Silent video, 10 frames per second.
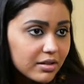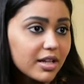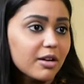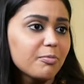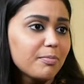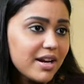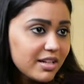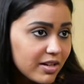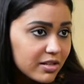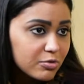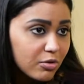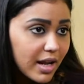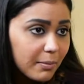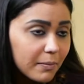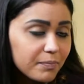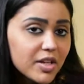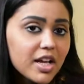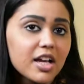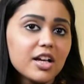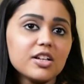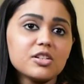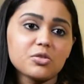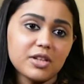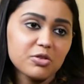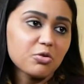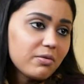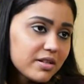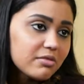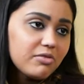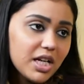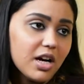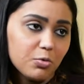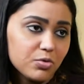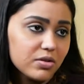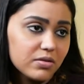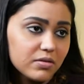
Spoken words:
There are many ways to climb up. So there's always a way out.